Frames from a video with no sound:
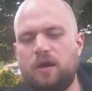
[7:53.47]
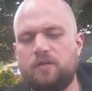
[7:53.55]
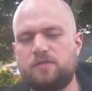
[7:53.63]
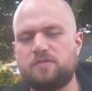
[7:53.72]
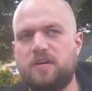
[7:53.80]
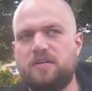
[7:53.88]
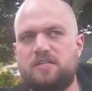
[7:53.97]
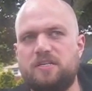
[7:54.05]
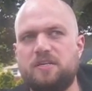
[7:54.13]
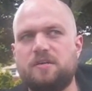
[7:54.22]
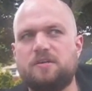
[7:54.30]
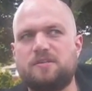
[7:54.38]
those
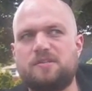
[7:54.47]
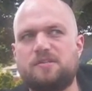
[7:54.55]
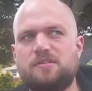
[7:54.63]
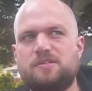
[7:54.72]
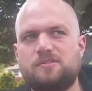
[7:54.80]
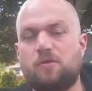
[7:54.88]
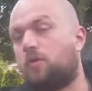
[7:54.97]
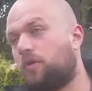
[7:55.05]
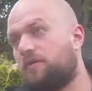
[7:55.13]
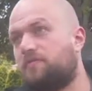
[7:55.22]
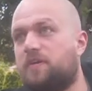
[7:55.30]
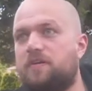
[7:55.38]
ideas, or
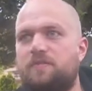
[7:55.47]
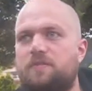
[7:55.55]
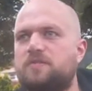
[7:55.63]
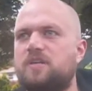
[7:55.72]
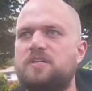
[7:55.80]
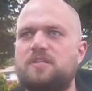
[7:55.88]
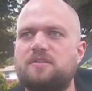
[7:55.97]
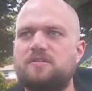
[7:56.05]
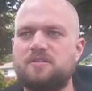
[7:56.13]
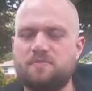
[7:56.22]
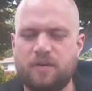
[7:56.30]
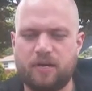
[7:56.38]
in front of those ideas,
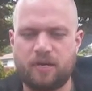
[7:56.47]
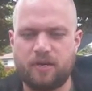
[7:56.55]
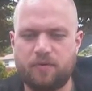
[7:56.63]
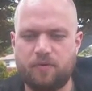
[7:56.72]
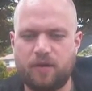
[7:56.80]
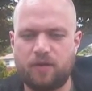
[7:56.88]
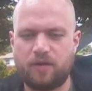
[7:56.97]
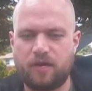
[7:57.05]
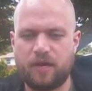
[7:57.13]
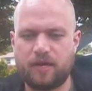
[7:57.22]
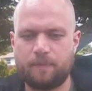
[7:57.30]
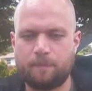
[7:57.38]
depending on how you want to look
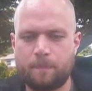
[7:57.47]
at it.